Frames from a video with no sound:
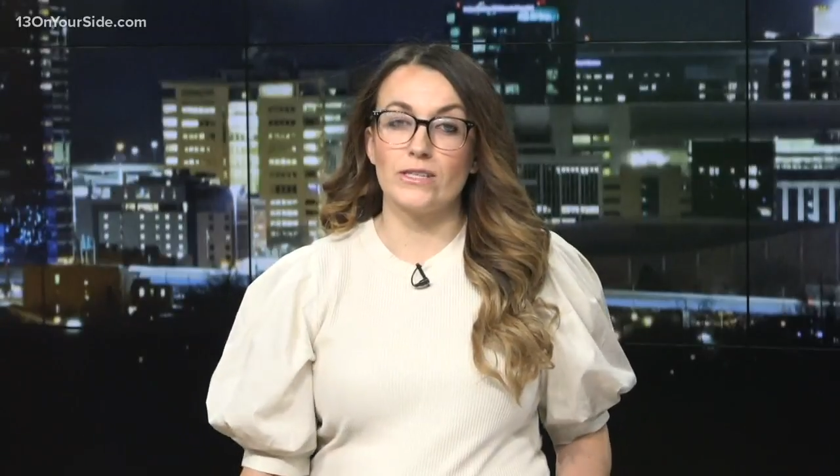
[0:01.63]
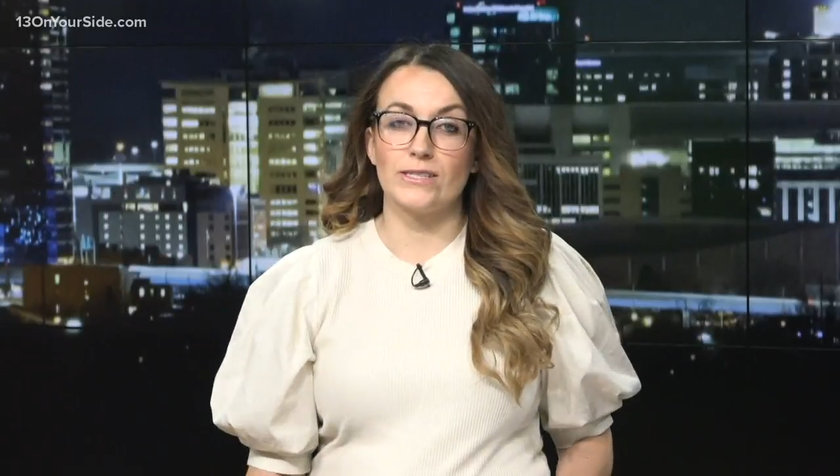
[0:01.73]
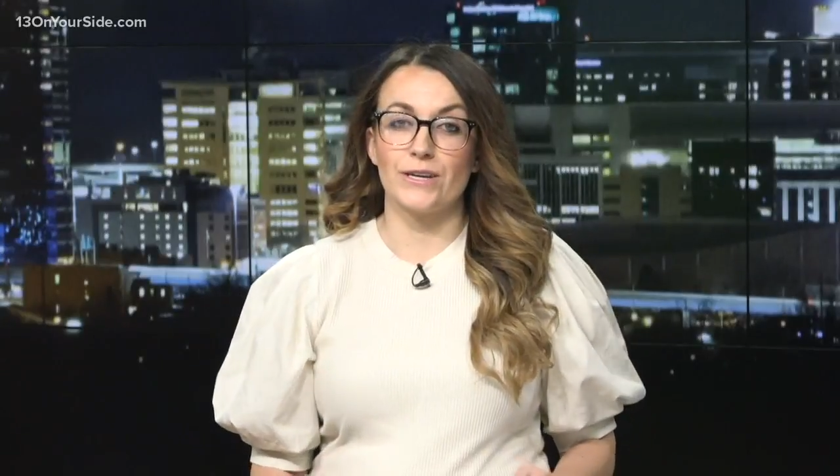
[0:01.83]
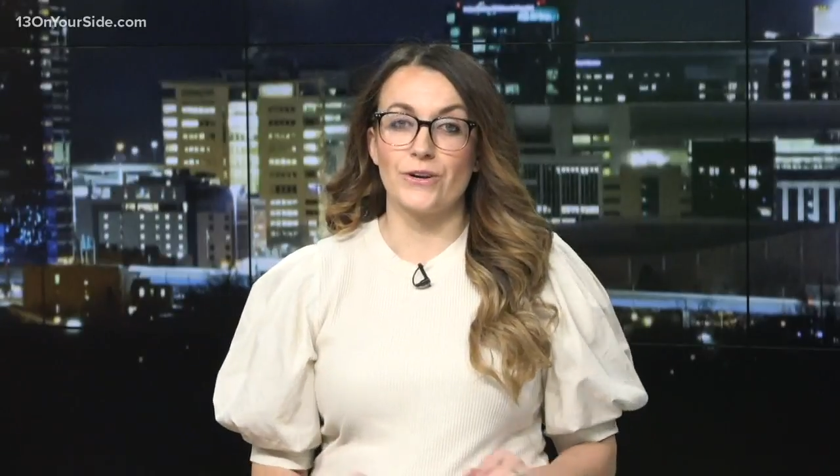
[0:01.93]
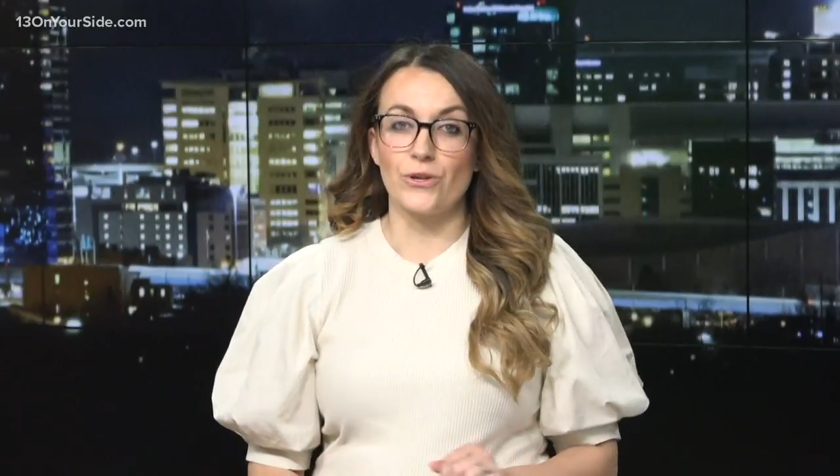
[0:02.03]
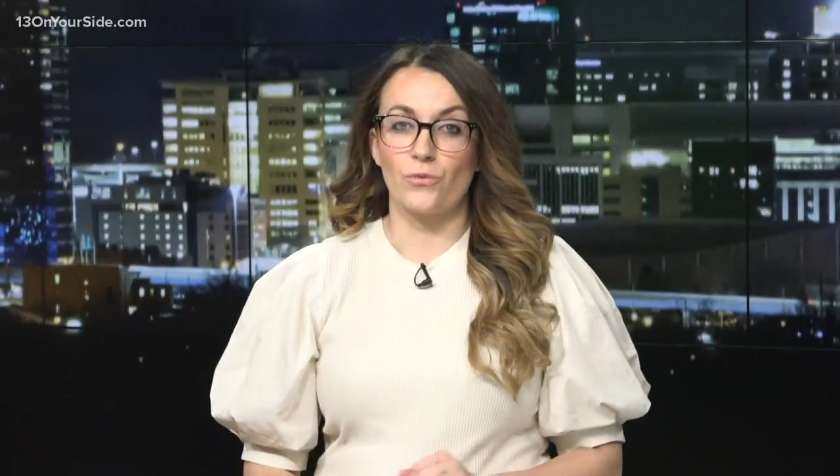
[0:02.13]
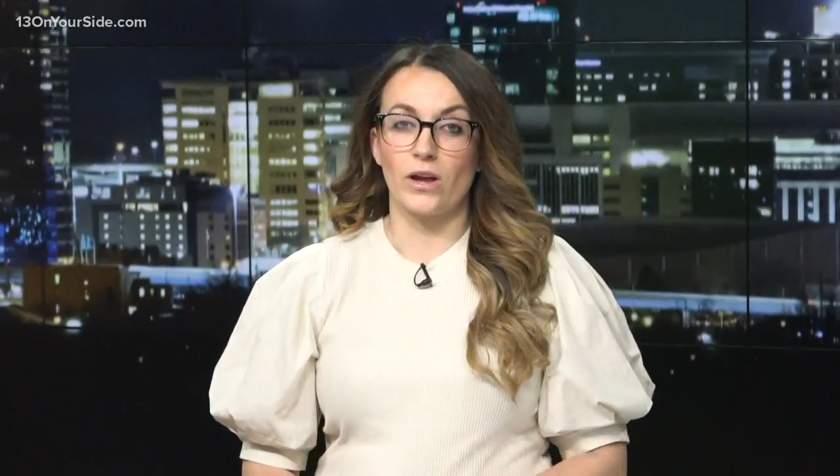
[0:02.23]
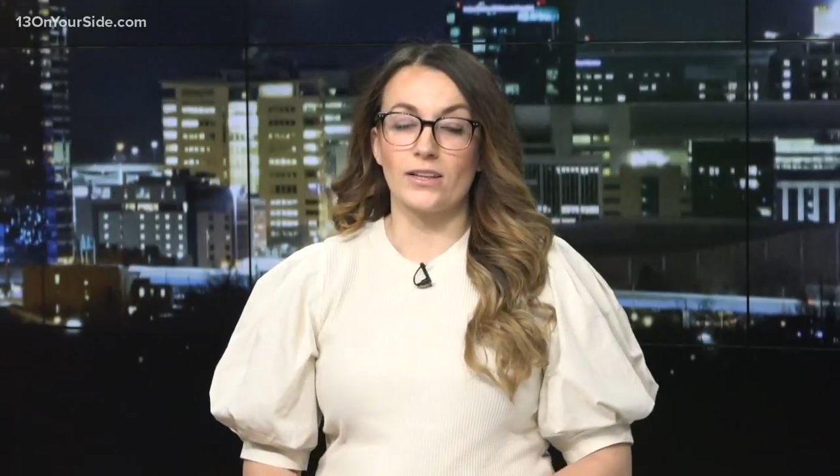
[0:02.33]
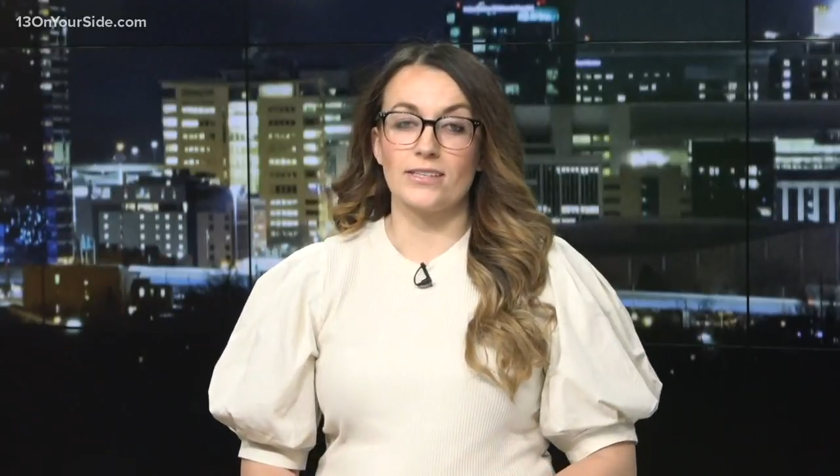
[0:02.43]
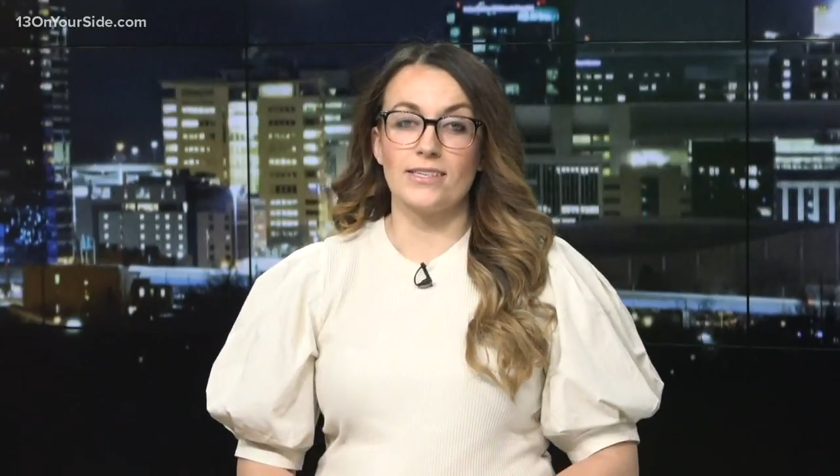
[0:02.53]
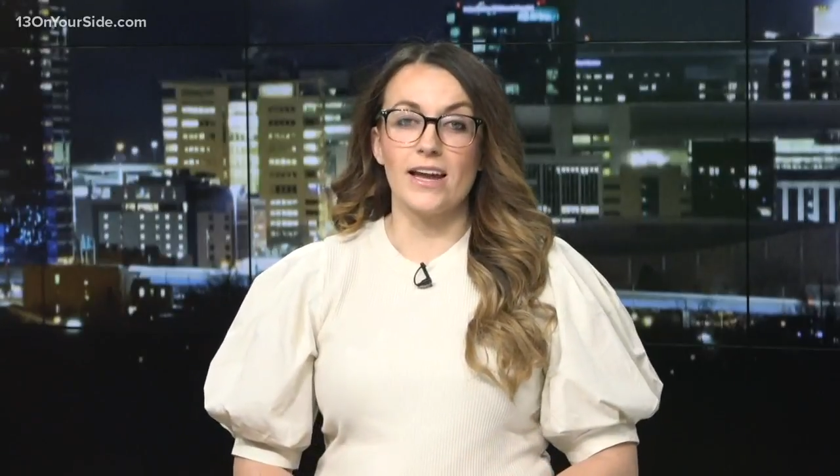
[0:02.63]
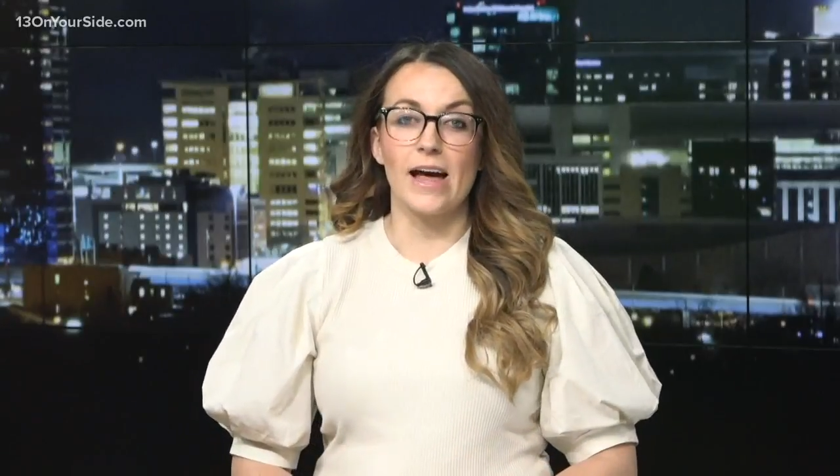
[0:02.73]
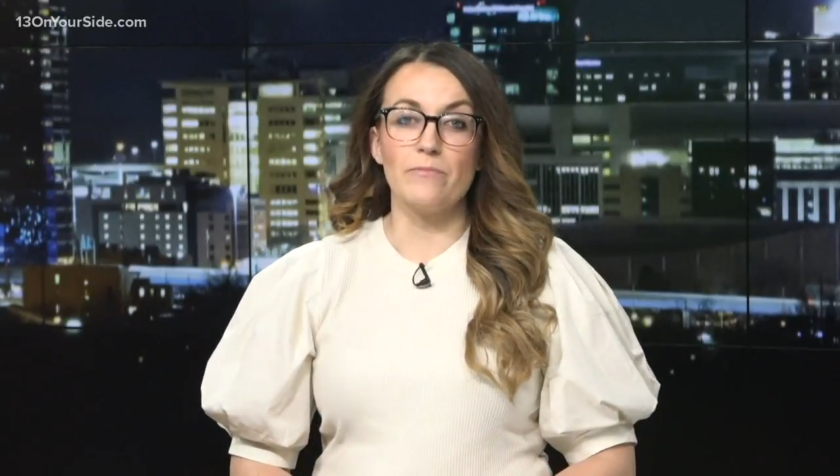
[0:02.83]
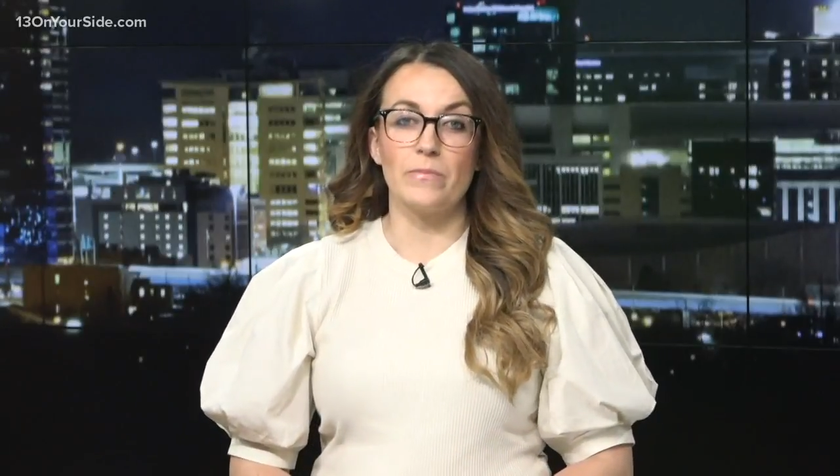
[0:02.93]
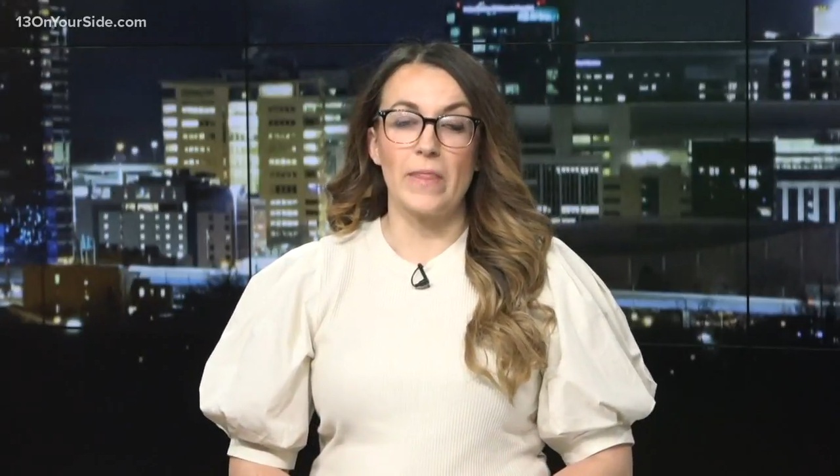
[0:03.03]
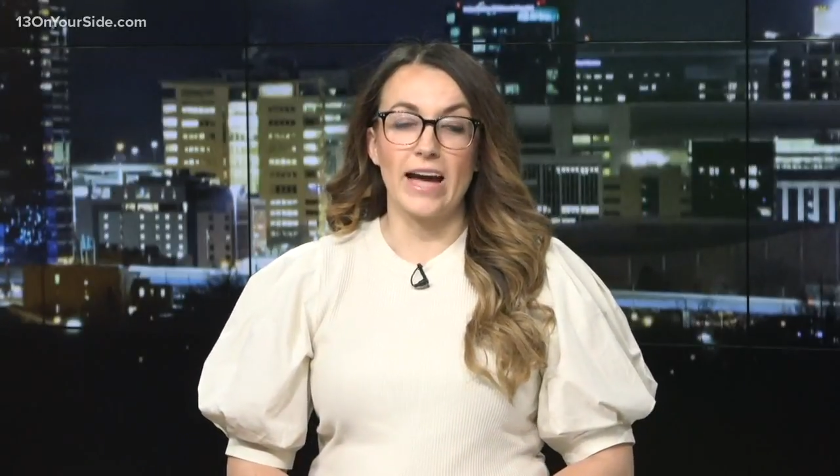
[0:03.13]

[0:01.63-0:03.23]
this year, you'll want to listen up.